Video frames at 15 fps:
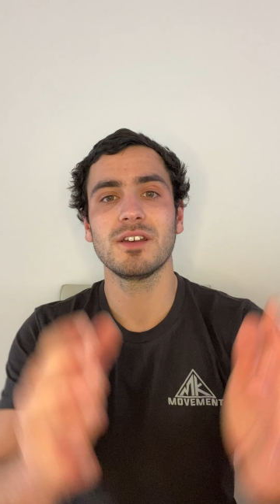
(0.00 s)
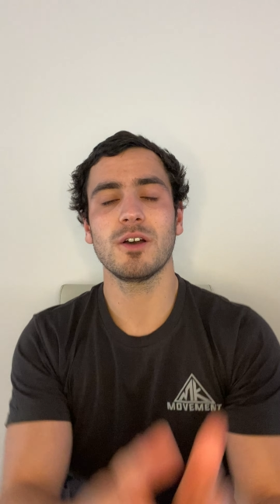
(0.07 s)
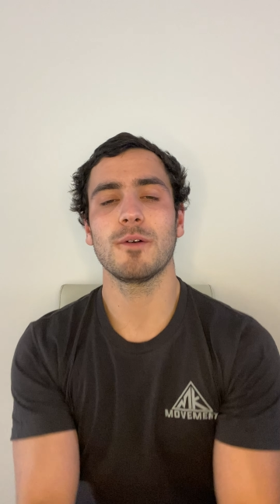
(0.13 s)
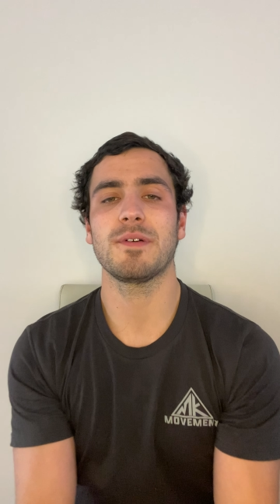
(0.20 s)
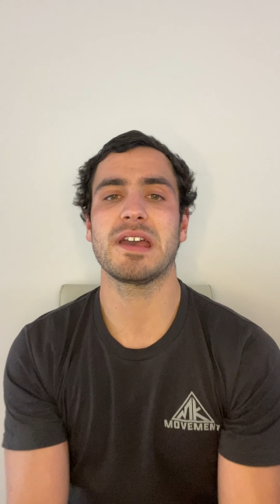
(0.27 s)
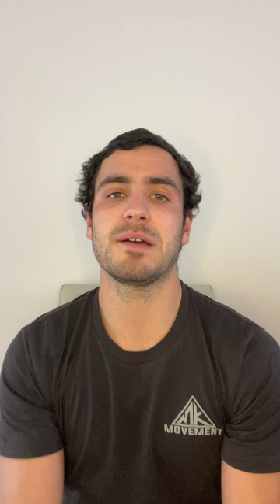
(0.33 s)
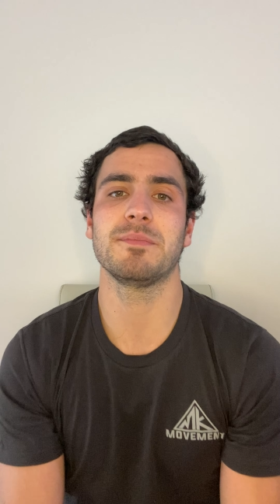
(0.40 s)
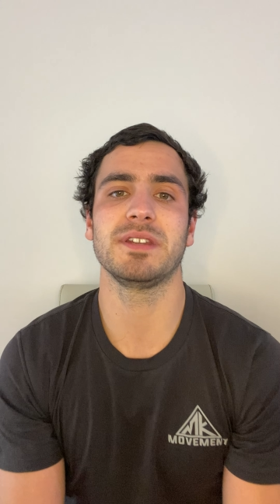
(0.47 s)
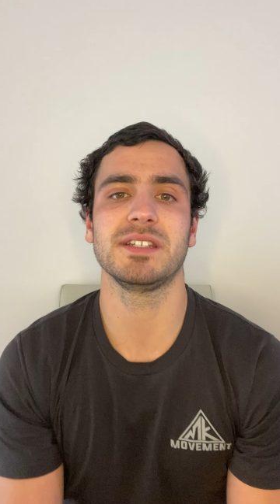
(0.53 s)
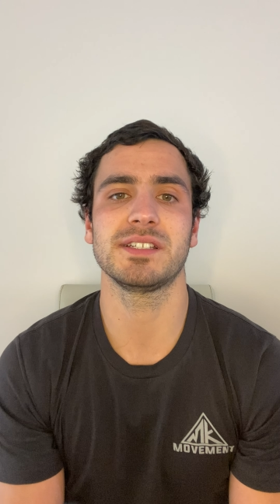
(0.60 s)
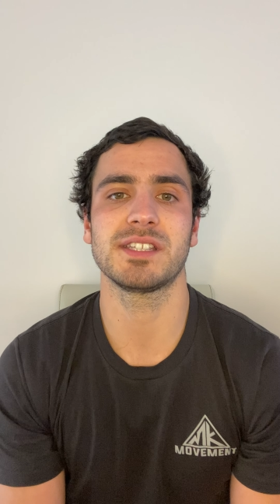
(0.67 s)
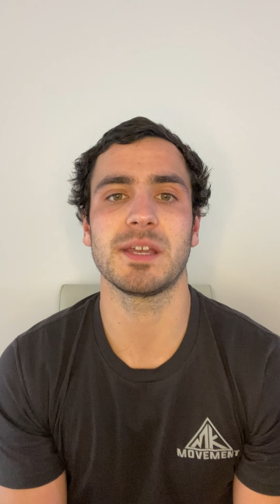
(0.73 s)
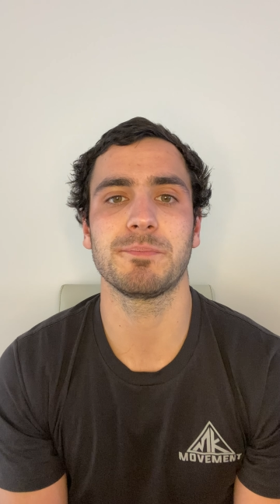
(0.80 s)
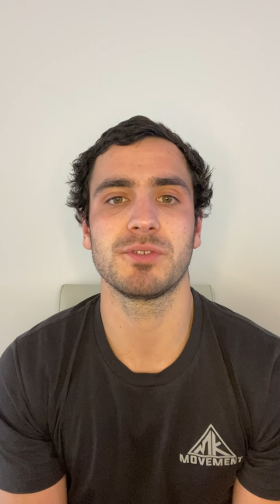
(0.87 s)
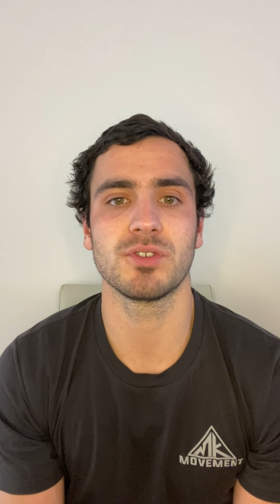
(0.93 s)
of how many
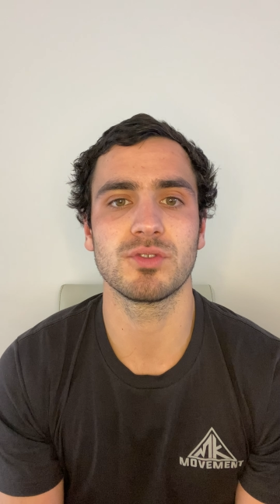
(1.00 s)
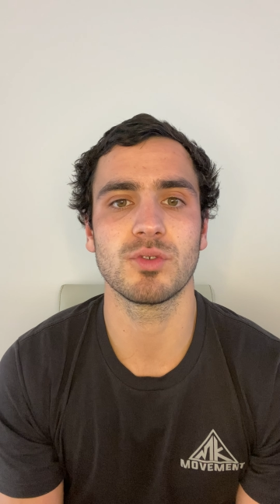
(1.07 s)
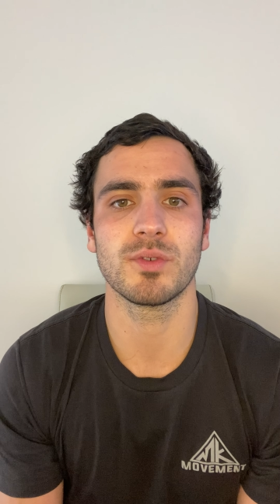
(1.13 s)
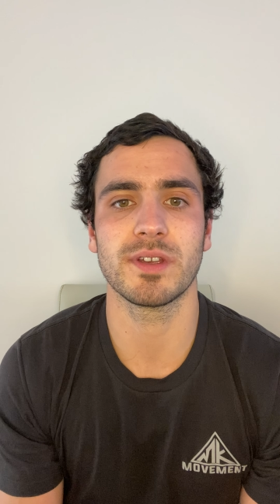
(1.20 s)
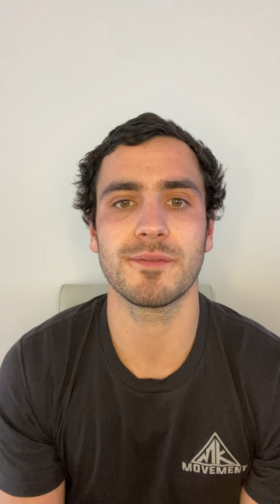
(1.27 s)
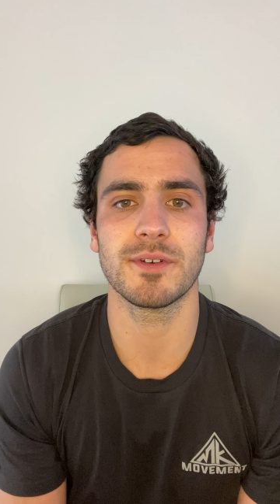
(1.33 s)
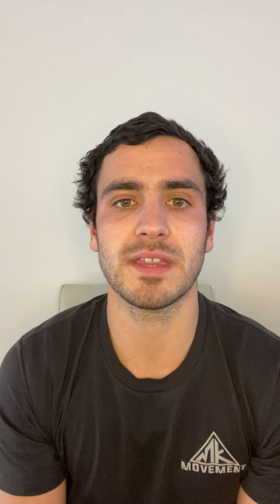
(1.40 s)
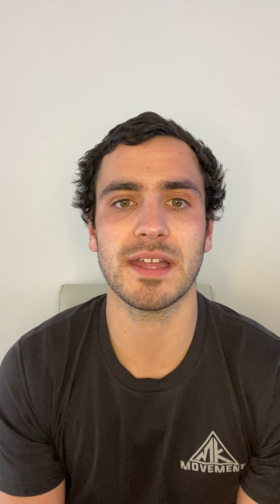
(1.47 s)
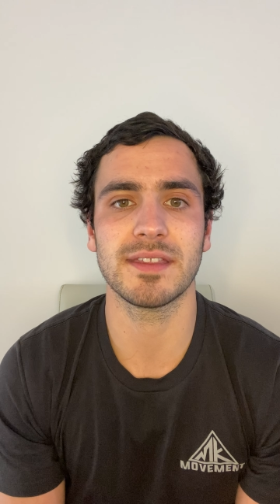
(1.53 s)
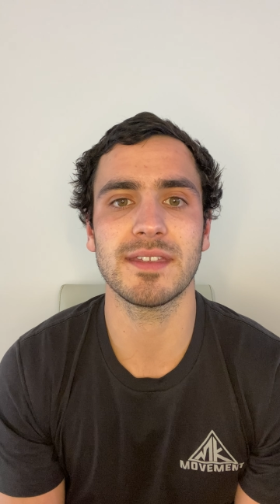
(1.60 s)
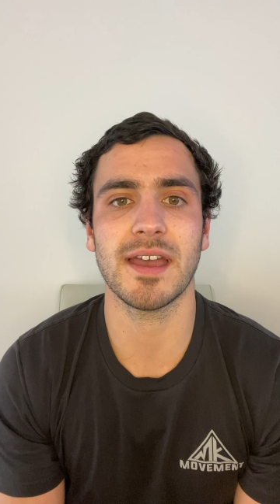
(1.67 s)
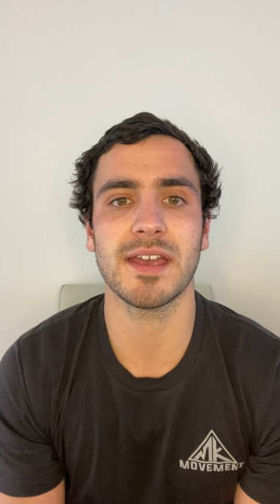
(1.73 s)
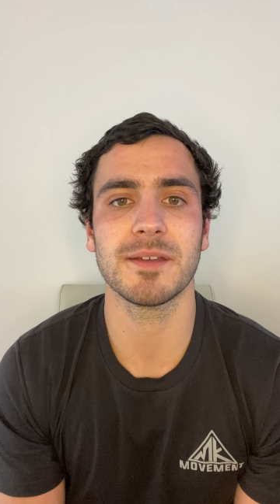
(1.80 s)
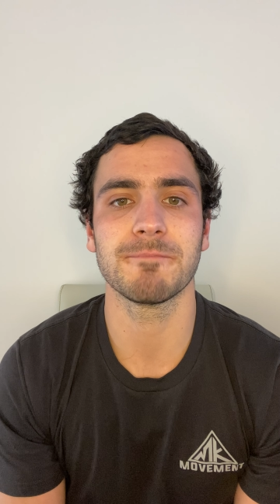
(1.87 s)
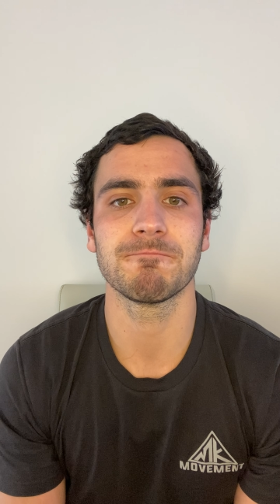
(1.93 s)
steps you're doing for that
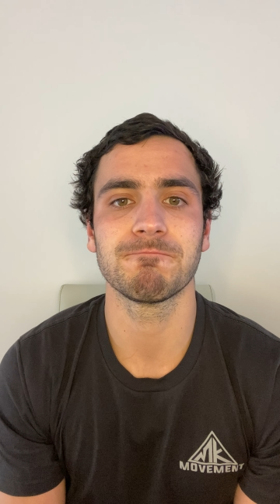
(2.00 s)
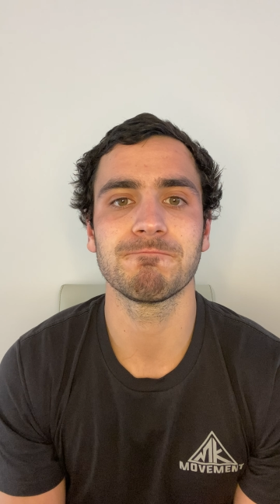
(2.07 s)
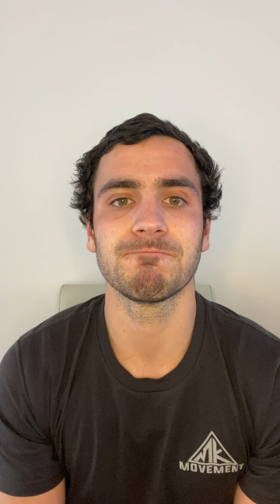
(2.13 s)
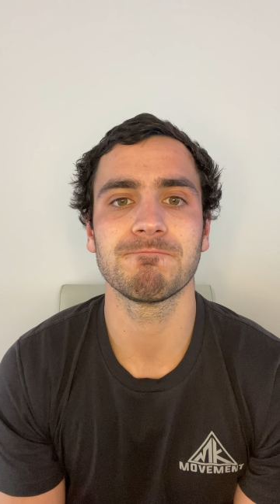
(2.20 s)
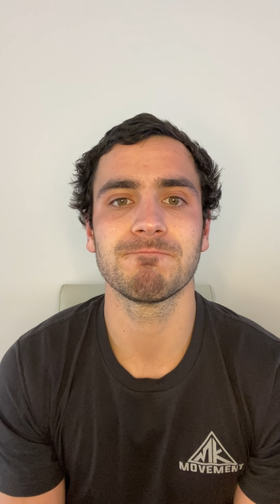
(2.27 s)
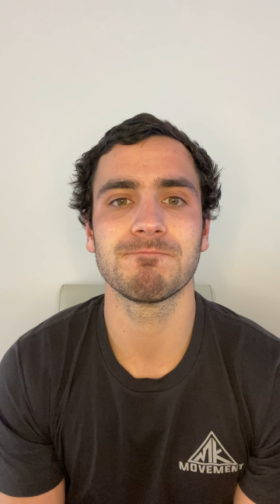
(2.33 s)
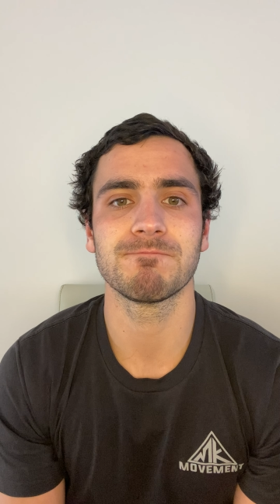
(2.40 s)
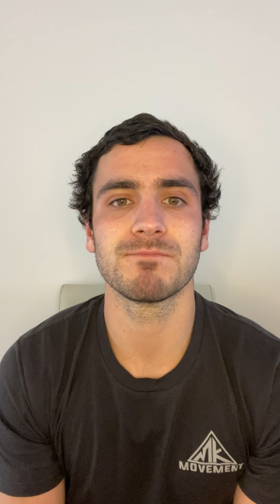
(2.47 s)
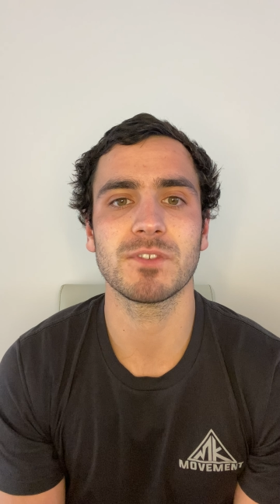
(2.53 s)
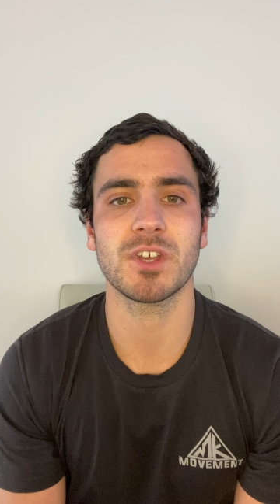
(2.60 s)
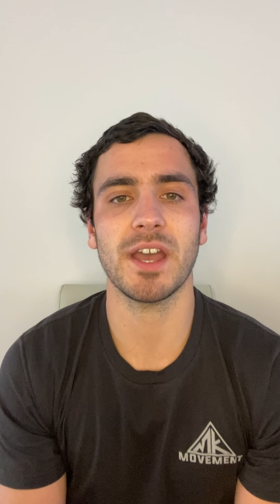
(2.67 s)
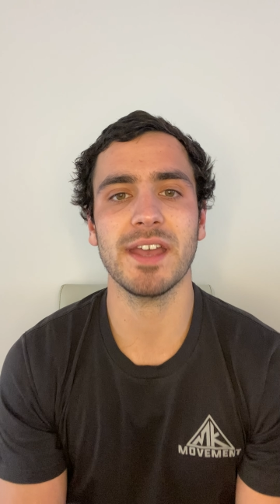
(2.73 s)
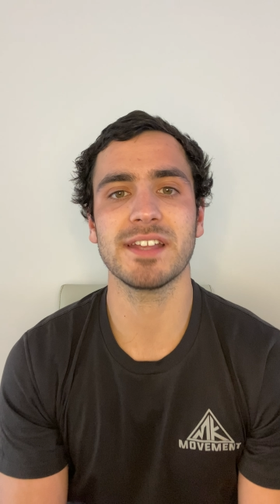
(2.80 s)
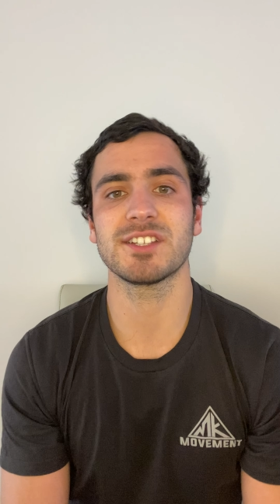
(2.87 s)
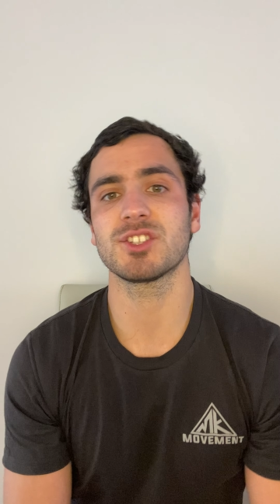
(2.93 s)
day.
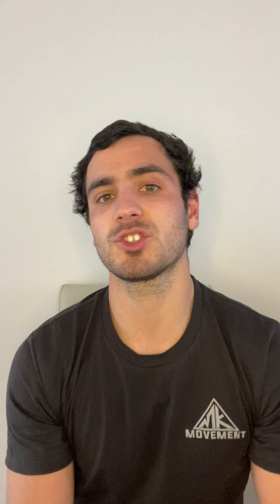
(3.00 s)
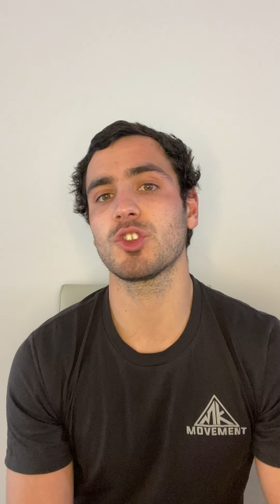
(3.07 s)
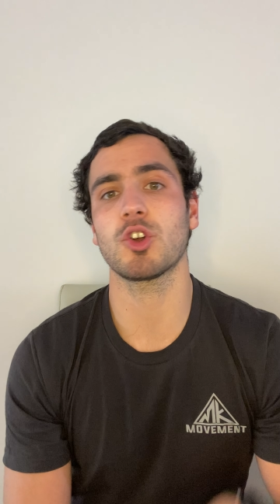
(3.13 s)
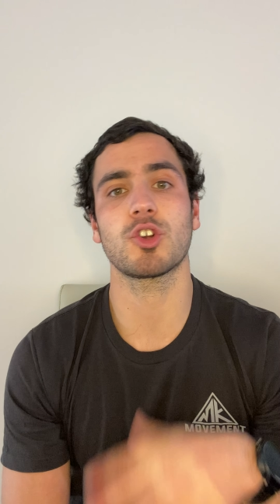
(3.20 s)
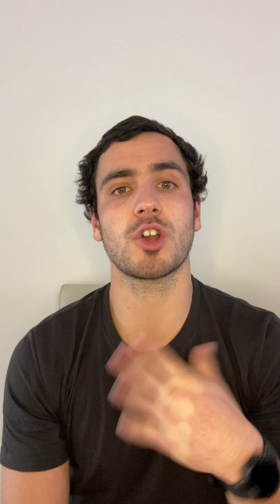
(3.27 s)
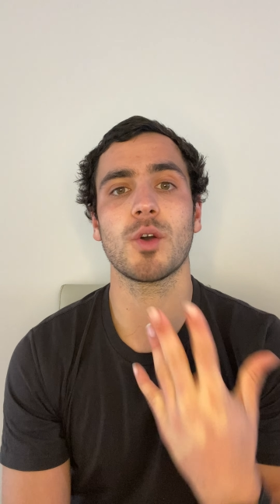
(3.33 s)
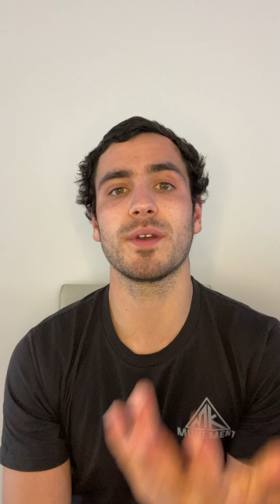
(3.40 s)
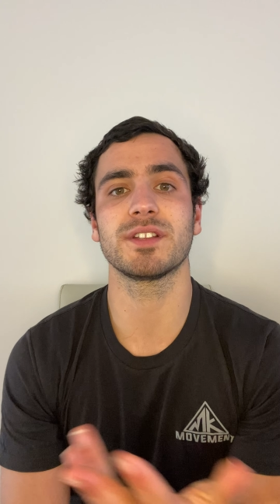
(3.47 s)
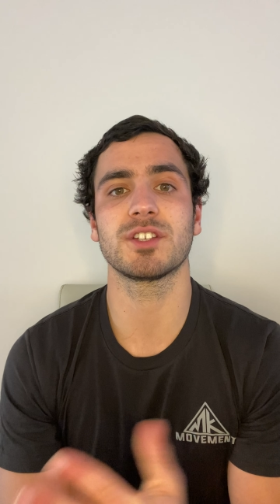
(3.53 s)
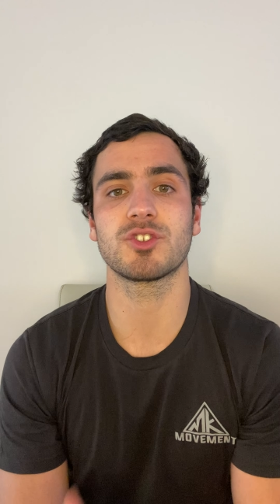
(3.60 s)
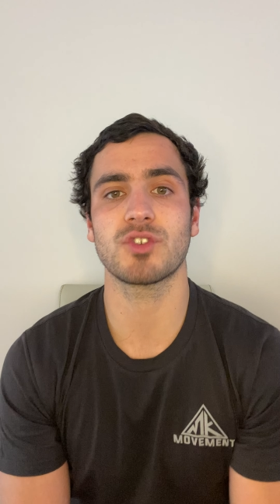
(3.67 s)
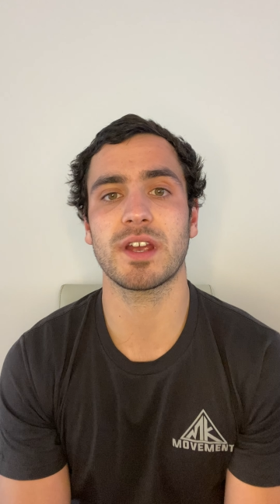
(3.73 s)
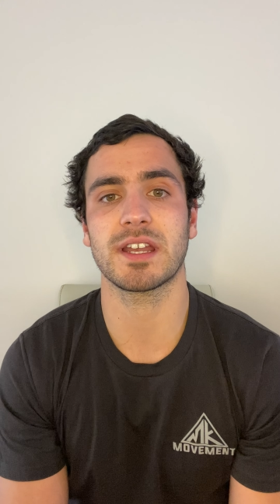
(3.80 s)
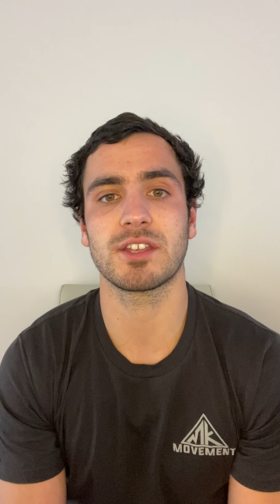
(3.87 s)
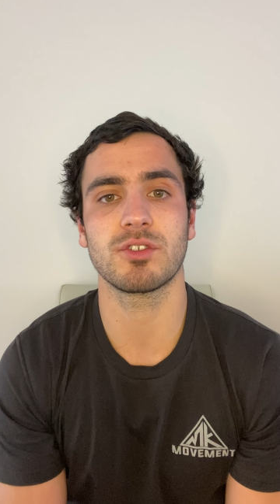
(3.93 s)
Okay, it's not going to
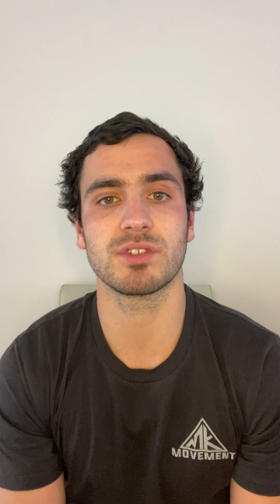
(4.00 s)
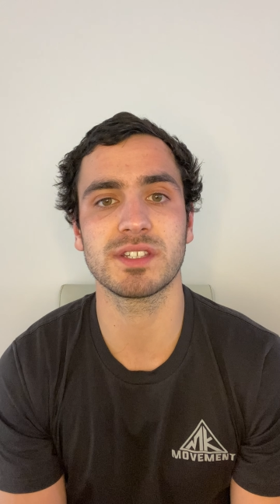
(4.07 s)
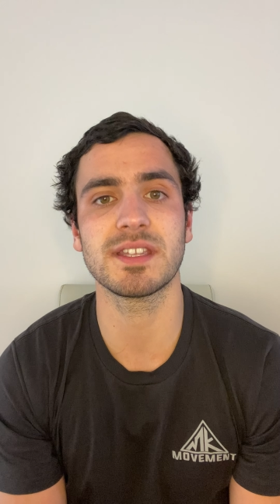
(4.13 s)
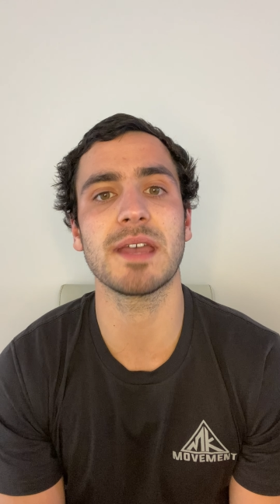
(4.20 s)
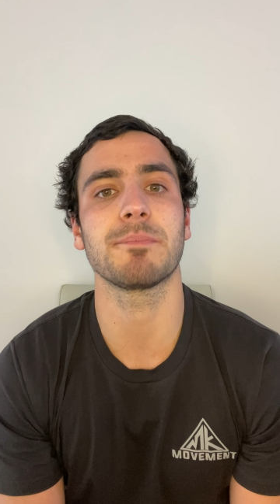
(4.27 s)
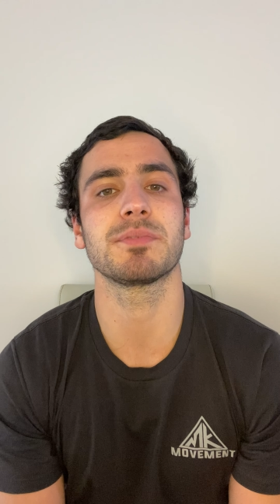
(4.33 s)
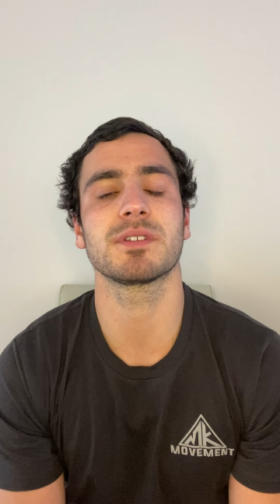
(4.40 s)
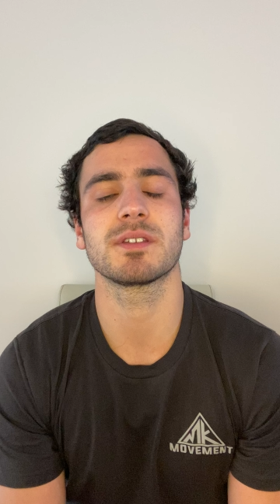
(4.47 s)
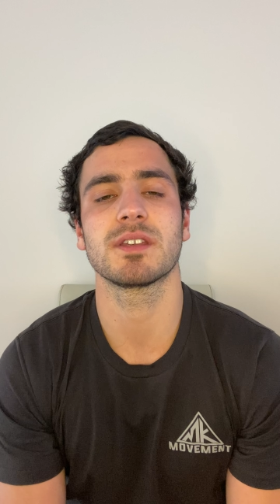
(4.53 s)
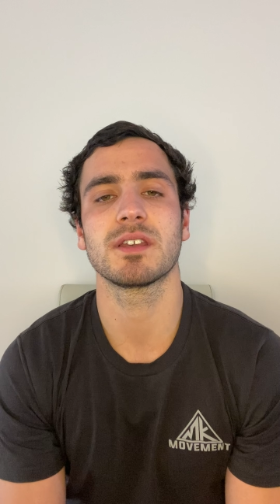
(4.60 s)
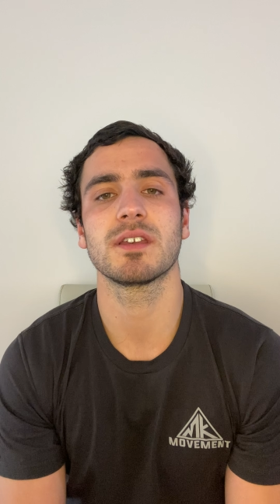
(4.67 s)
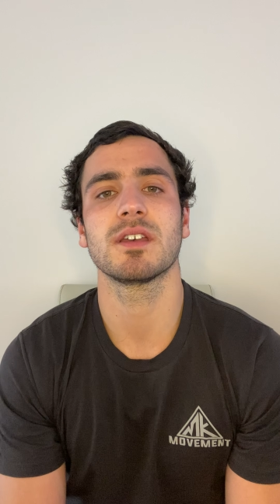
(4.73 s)
track your steps.